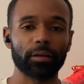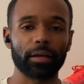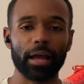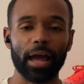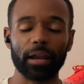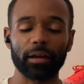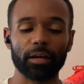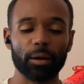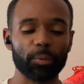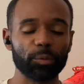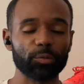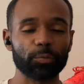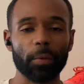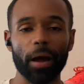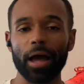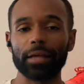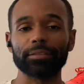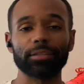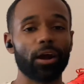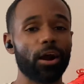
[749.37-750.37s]
Got a couple
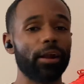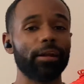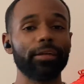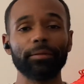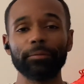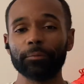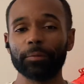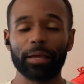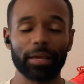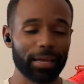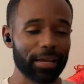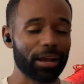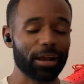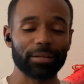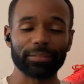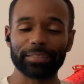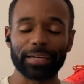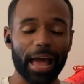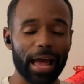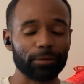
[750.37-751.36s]
spots I already
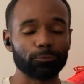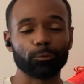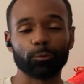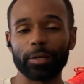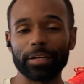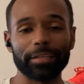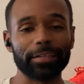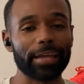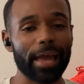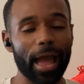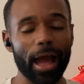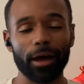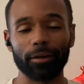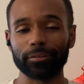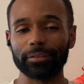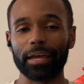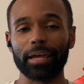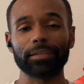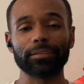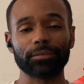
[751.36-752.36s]
got written down
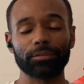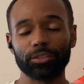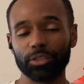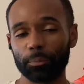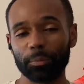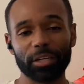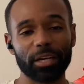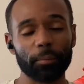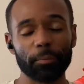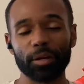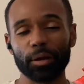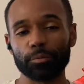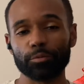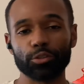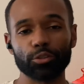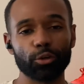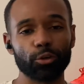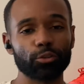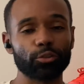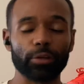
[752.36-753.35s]
that should be coming up
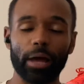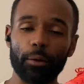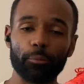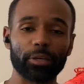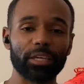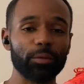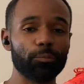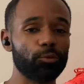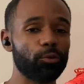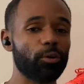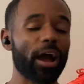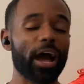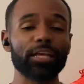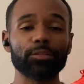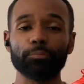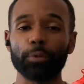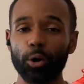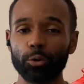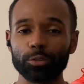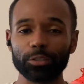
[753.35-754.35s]
soon, so I will keep you guys
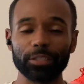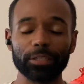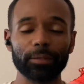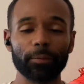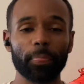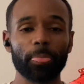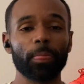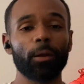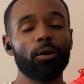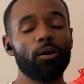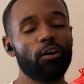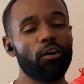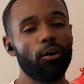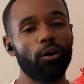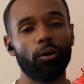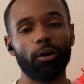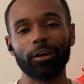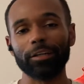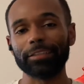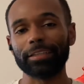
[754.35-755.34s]
posted
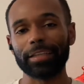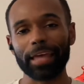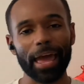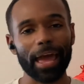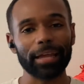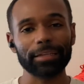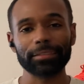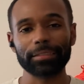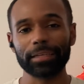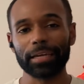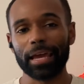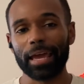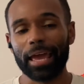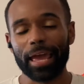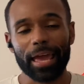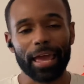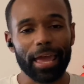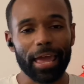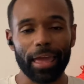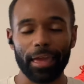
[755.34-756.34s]
on that.
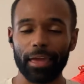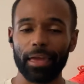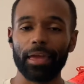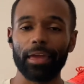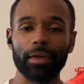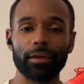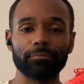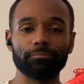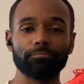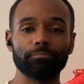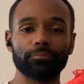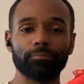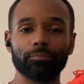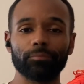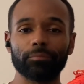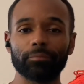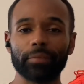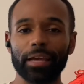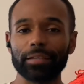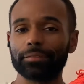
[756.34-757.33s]
And
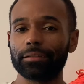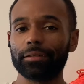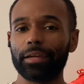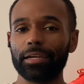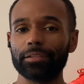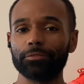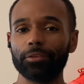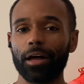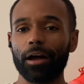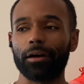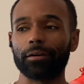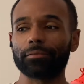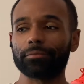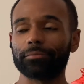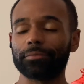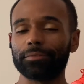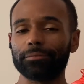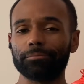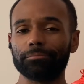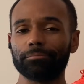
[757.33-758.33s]
that's today's vlog.
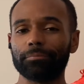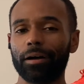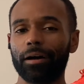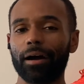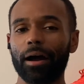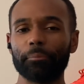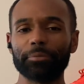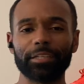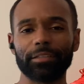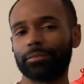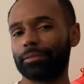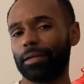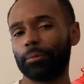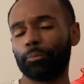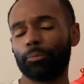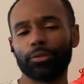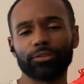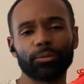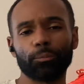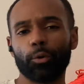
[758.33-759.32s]
I'm just going to
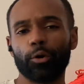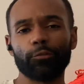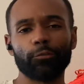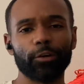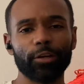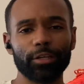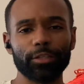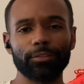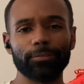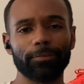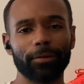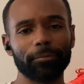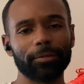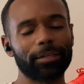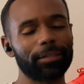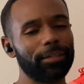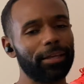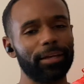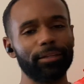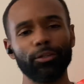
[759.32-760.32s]
put some more footage from the
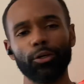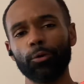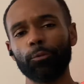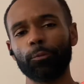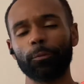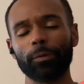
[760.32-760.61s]
clay loop.